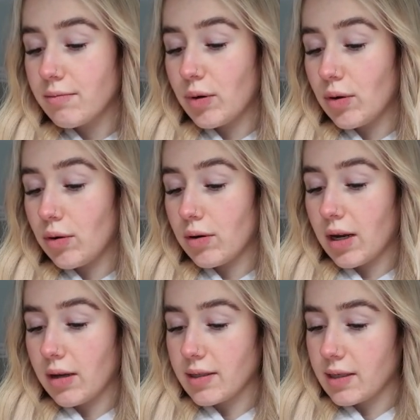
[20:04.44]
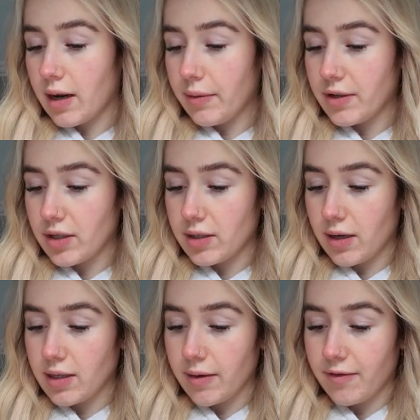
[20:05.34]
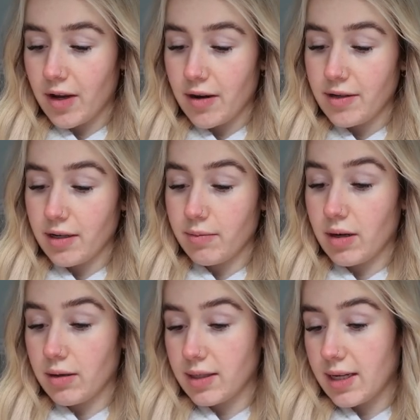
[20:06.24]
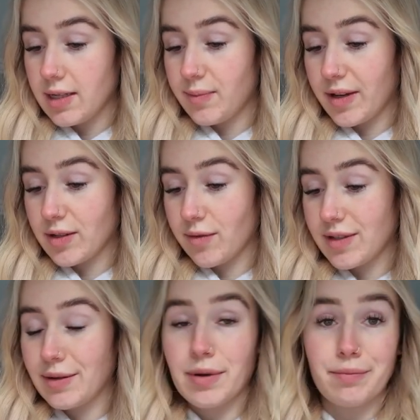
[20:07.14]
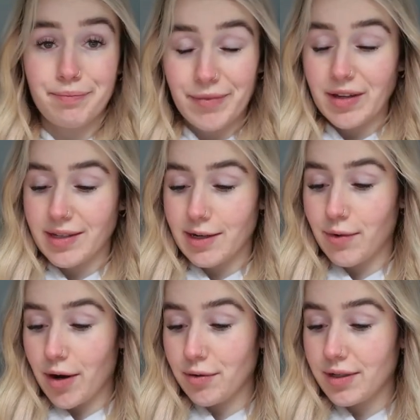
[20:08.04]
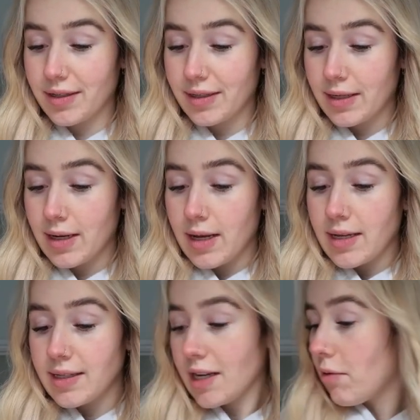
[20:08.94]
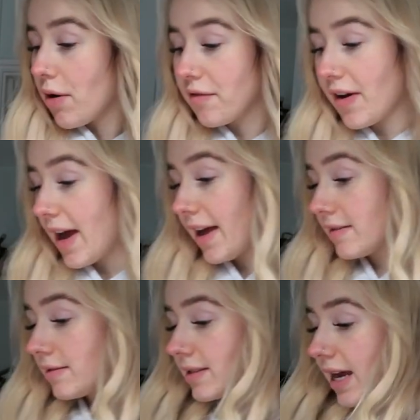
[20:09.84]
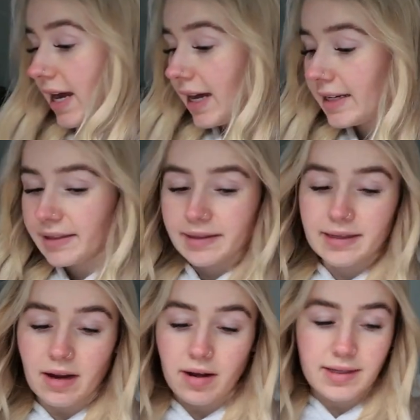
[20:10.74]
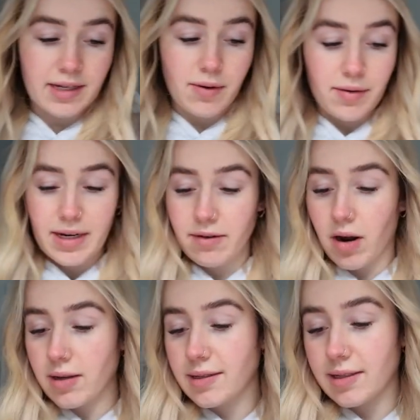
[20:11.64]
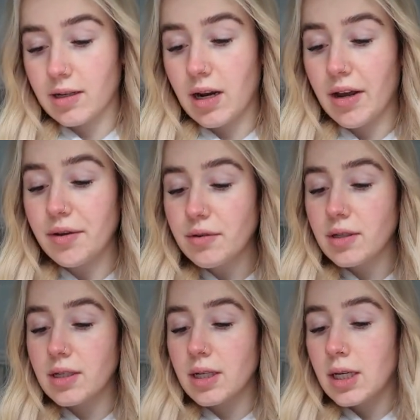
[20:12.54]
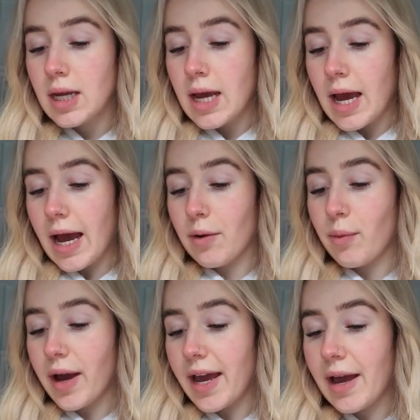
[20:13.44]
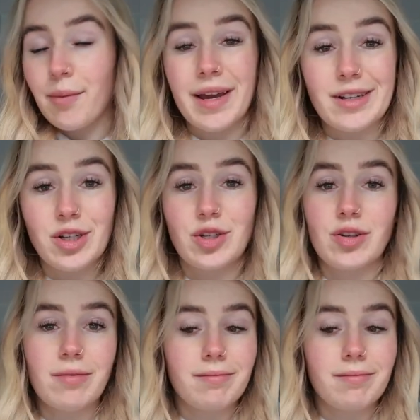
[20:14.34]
bought, last night we just signed up for Odeon passes because obviously we are Cineworld fans, and our Cineworld near us is closed, and where we are just